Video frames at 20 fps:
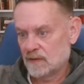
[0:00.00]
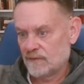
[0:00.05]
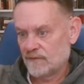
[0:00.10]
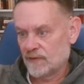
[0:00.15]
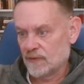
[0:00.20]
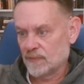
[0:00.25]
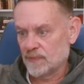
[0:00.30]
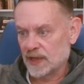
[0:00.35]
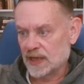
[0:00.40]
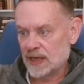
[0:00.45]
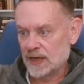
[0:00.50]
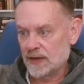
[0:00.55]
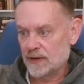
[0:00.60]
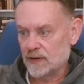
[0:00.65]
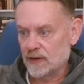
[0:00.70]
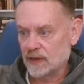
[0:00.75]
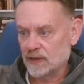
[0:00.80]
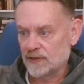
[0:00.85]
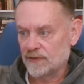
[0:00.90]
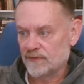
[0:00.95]
from the
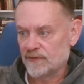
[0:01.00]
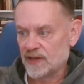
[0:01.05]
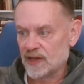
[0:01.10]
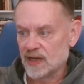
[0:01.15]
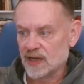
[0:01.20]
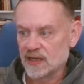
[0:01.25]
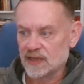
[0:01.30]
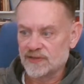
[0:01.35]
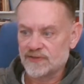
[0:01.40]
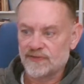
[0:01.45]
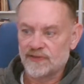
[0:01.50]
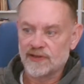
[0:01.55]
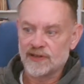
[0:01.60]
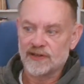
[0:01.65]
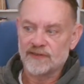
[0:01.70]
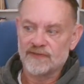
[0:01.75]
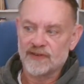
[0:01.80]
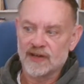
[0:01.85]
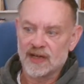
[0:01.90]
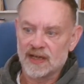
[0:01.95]
character of the Oxford
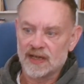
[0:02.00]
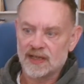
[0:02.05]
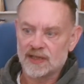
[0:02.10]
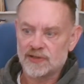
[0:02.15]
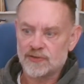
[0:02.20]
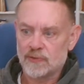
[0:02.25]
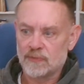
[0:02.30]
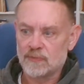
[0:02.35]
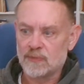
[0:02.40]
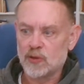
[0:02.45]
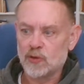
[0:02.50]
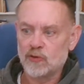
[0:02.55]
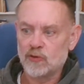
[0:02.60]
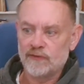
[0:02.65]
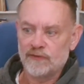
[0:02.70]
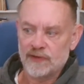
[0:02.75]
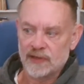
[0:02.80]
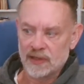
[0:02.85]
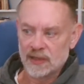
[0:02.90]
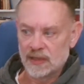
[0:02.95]
divines
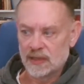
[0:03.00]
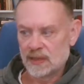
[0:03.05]
removed,